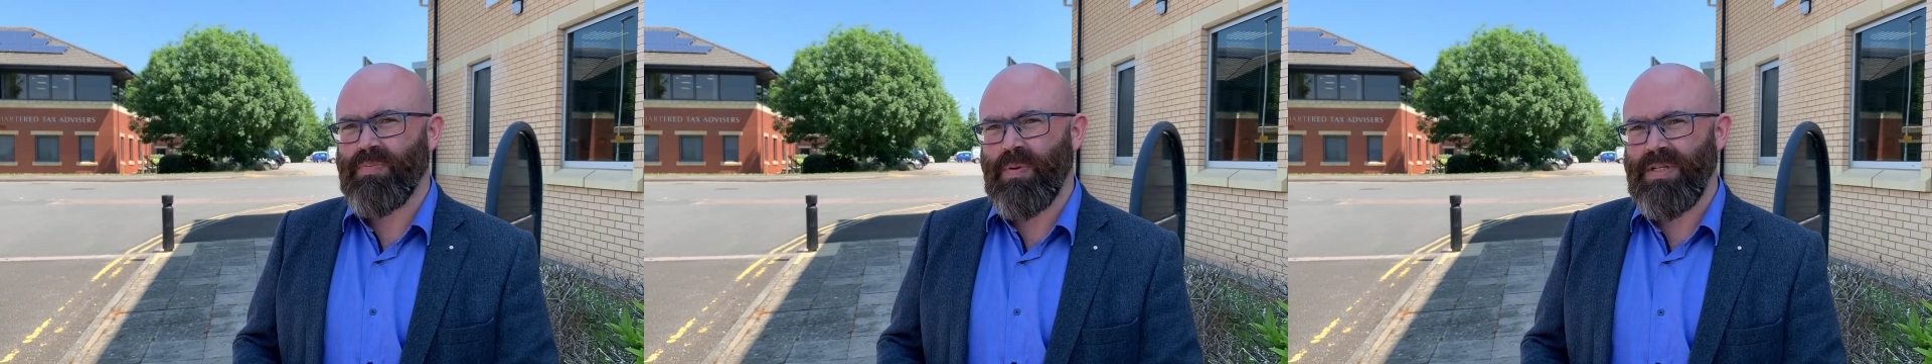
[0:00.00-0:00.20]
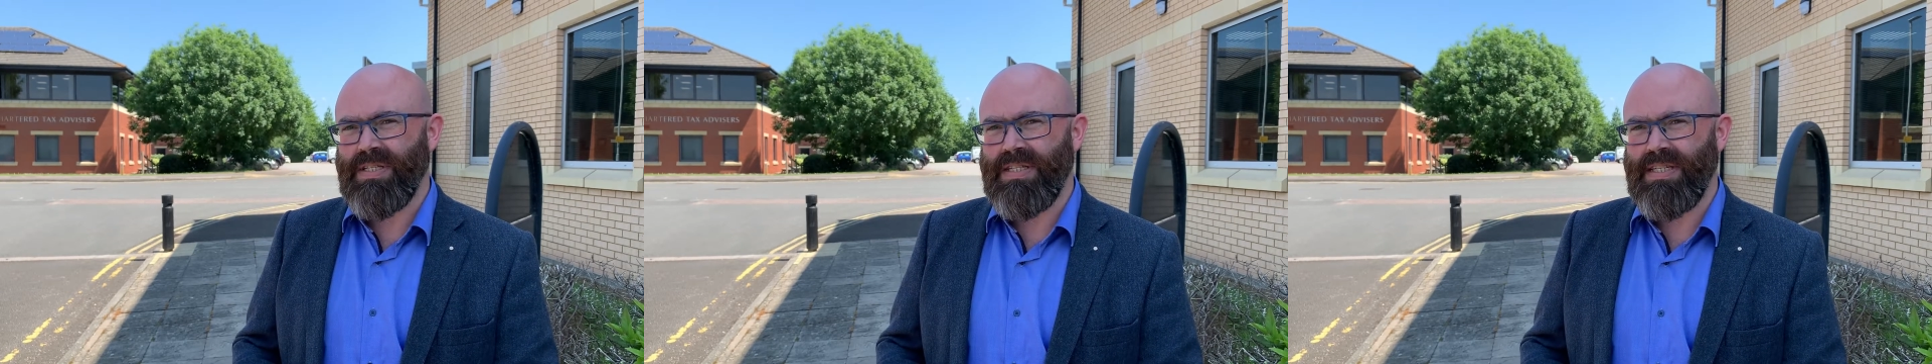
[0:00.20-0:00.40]

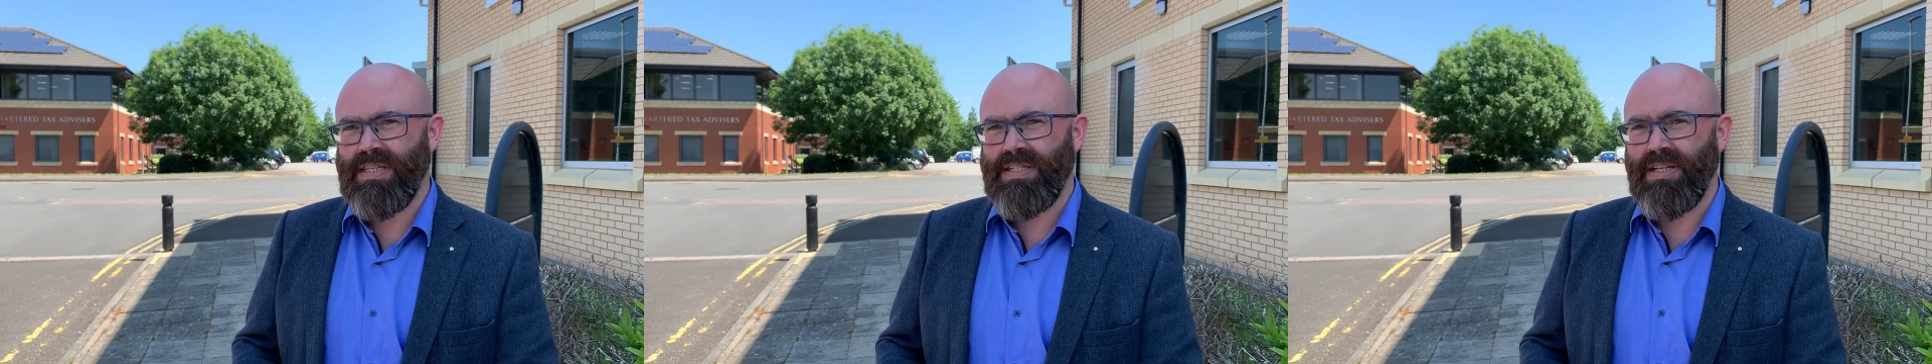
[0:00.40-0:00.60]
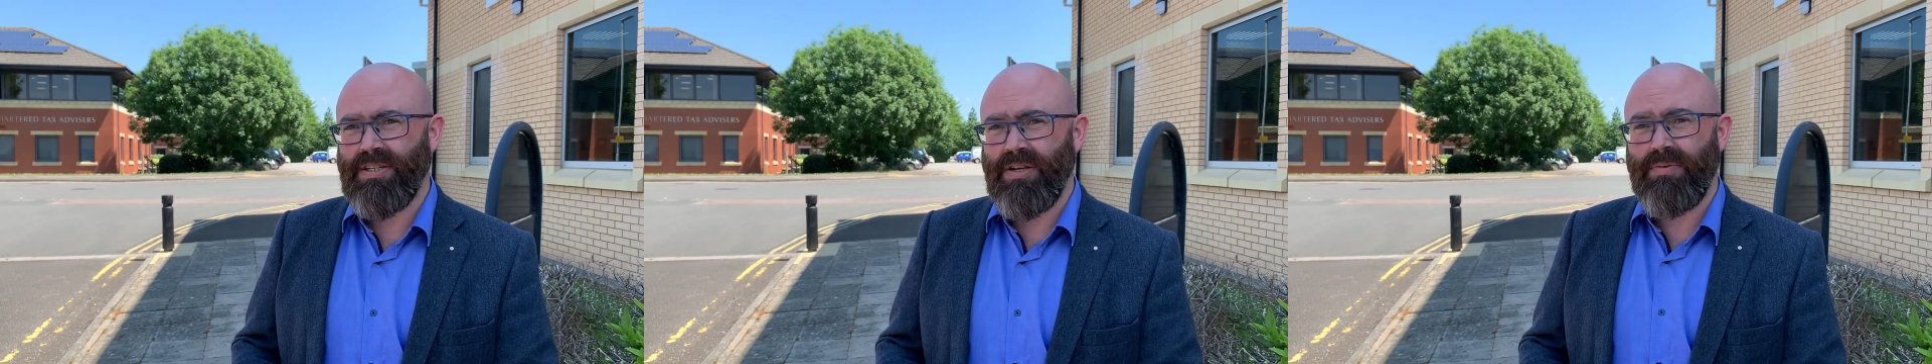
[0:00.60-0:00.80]
businesses
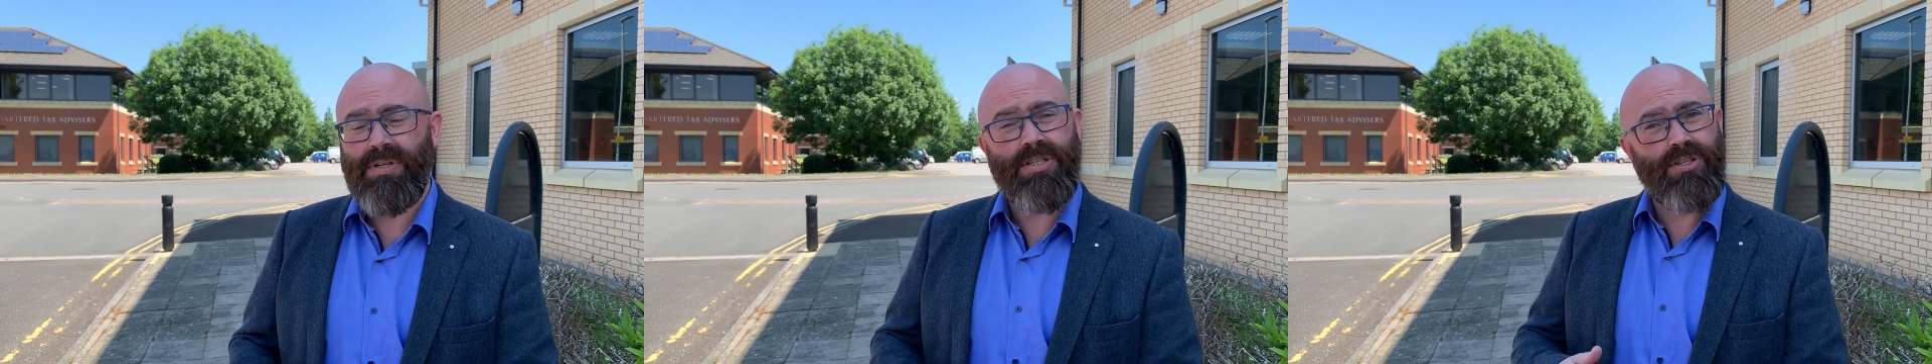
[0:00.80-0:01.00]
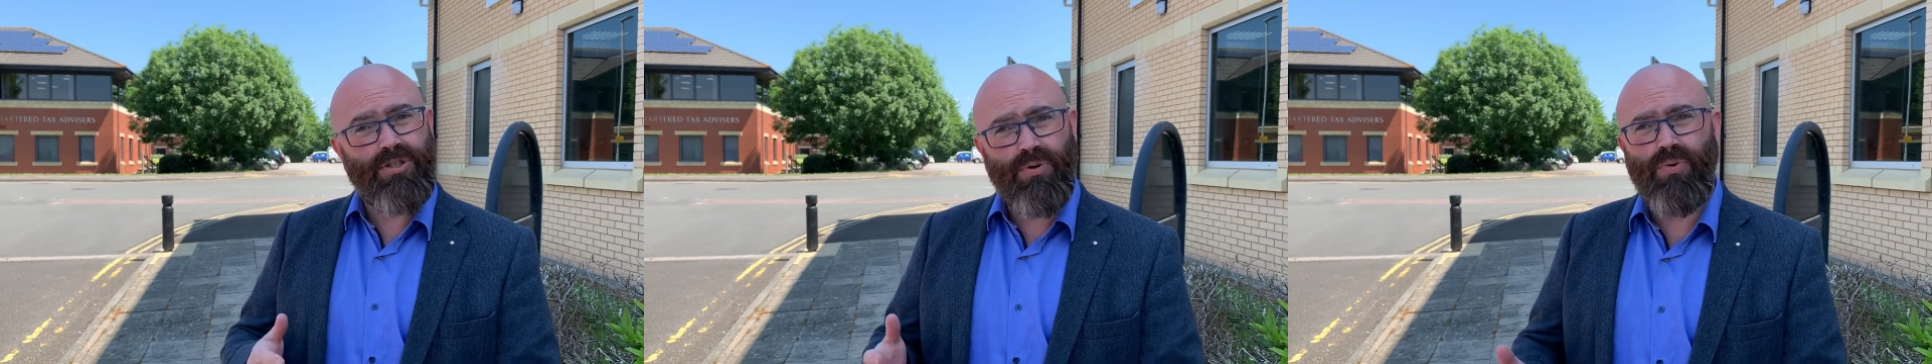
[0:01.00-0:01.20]
to do is
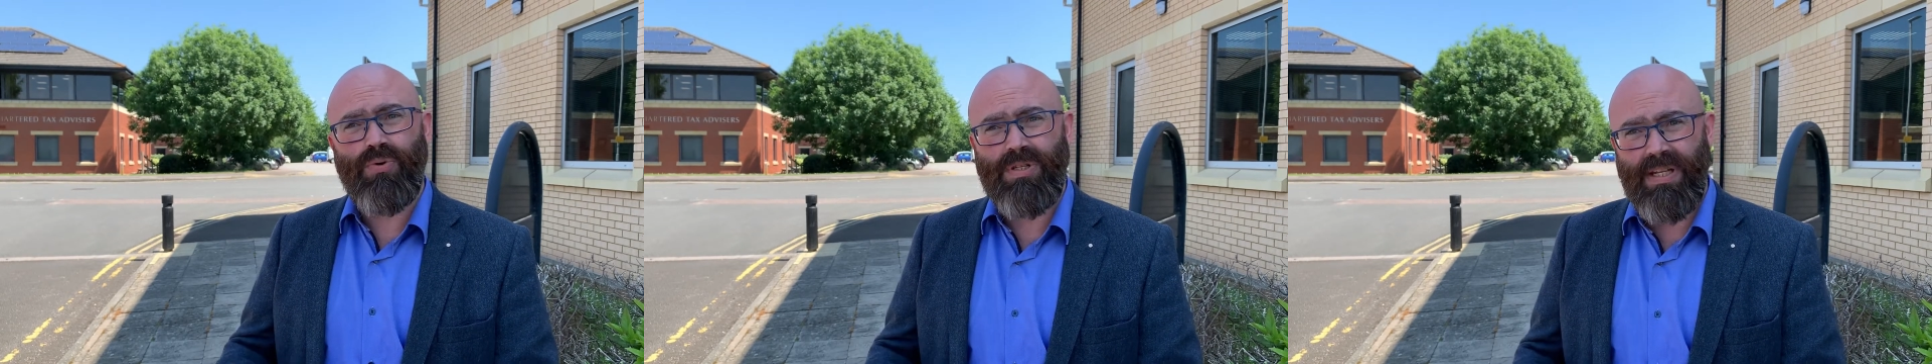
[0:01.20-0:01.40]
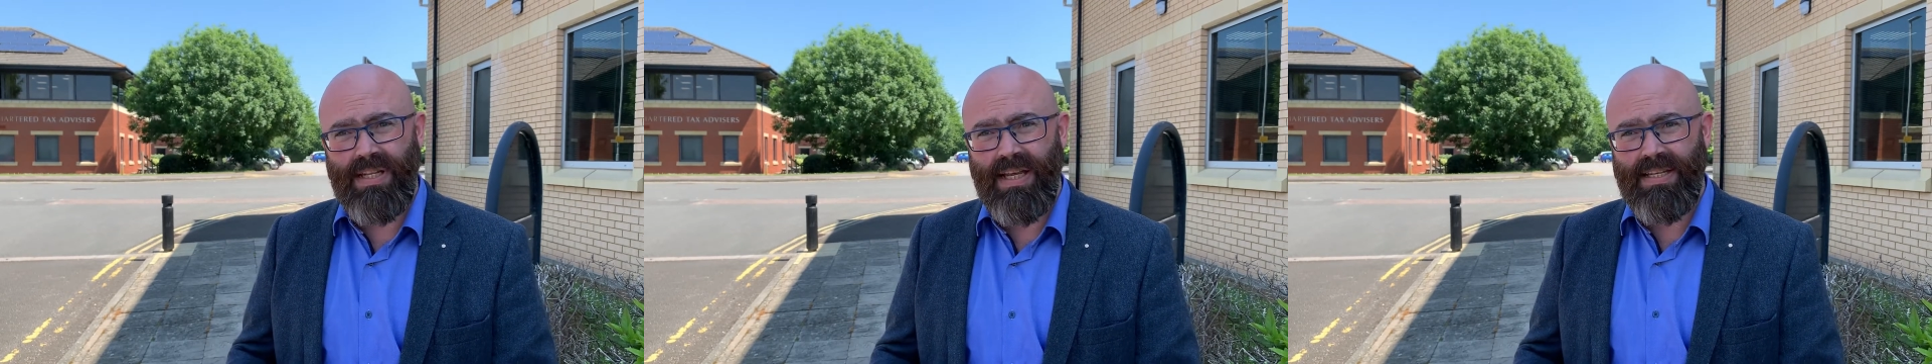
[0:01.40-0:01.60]
to talk
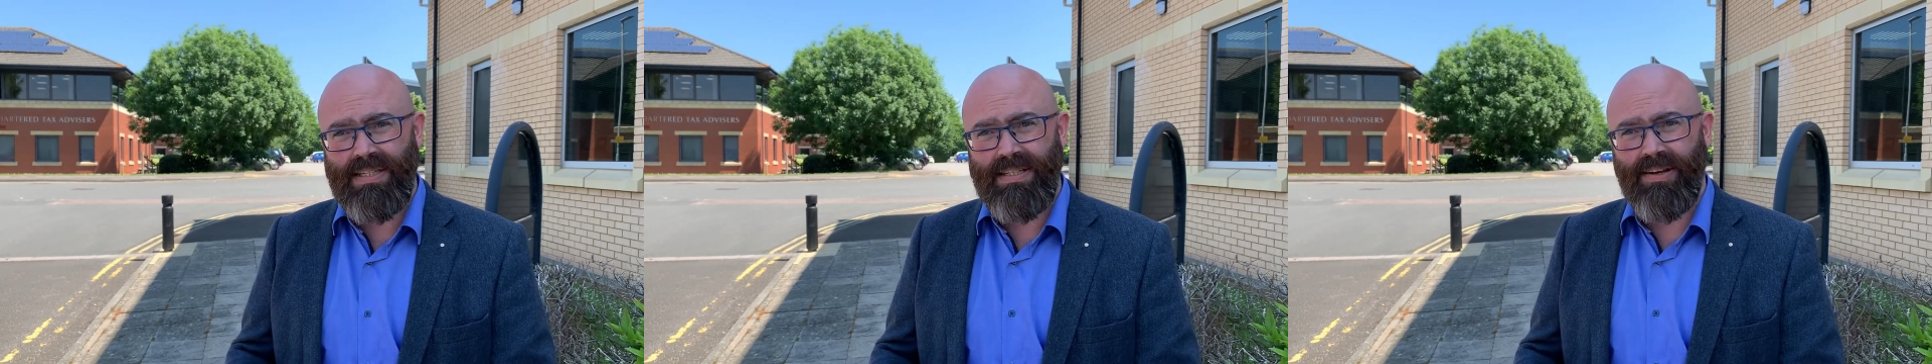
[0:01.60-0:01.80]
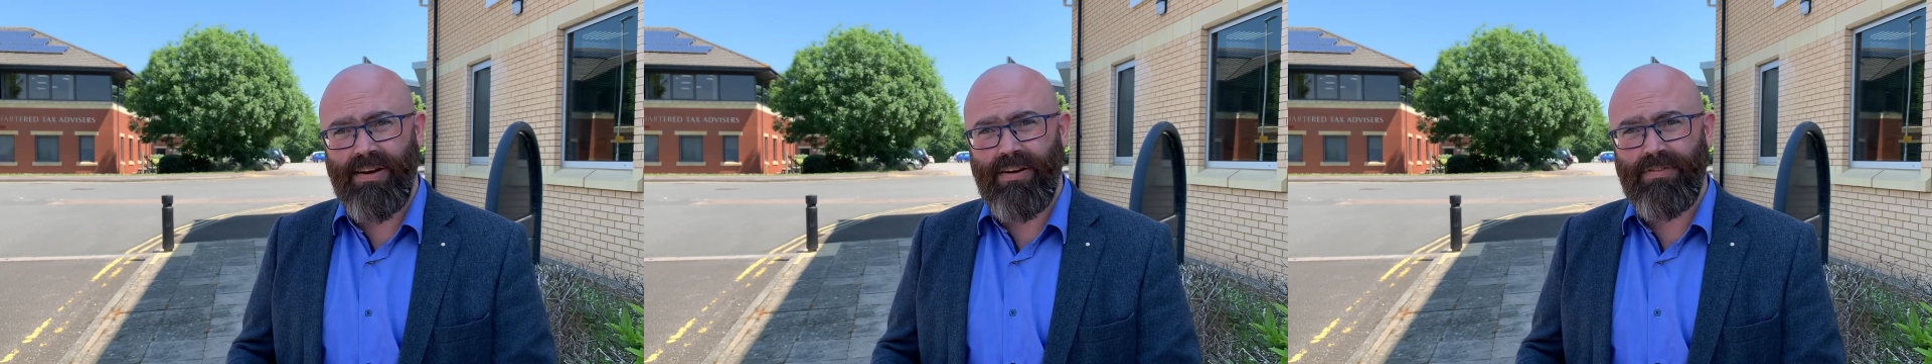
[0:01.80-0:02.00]
to their
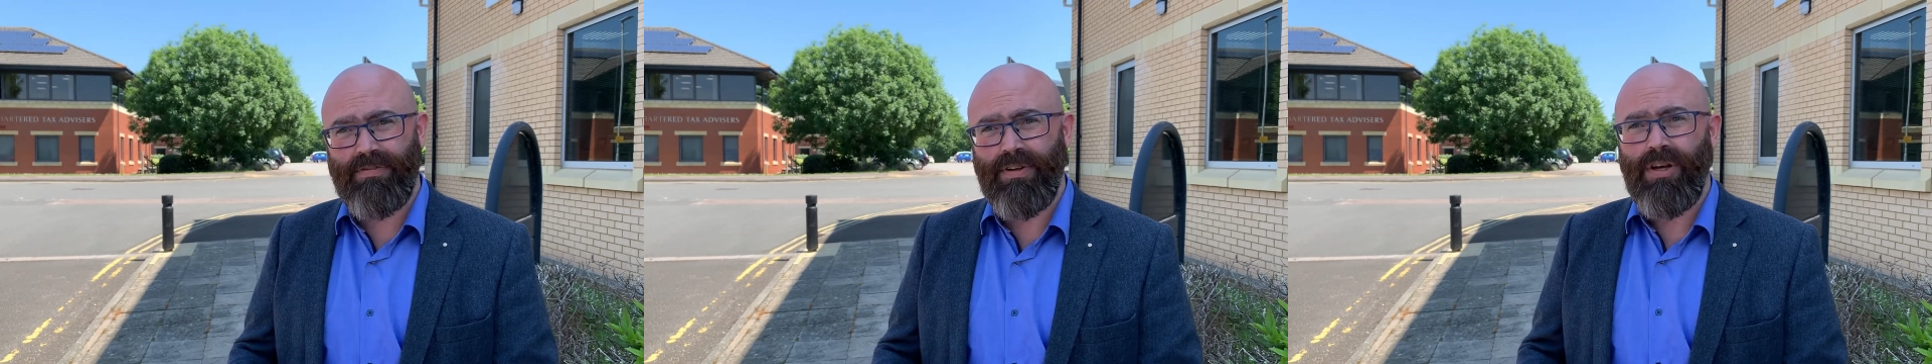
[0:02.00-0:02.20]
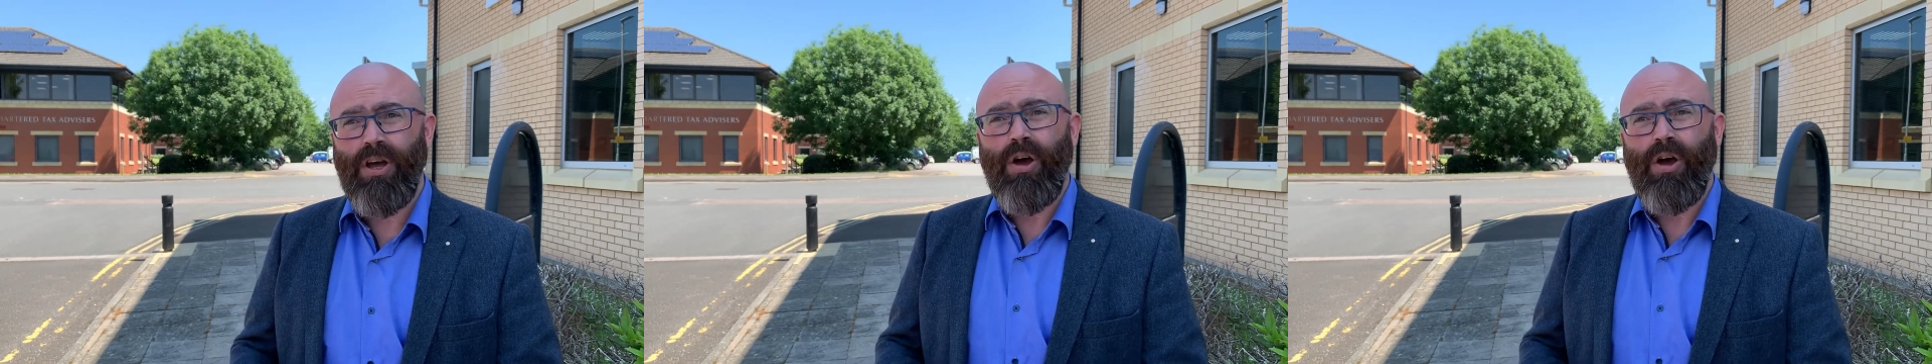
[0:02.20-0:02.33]
staff,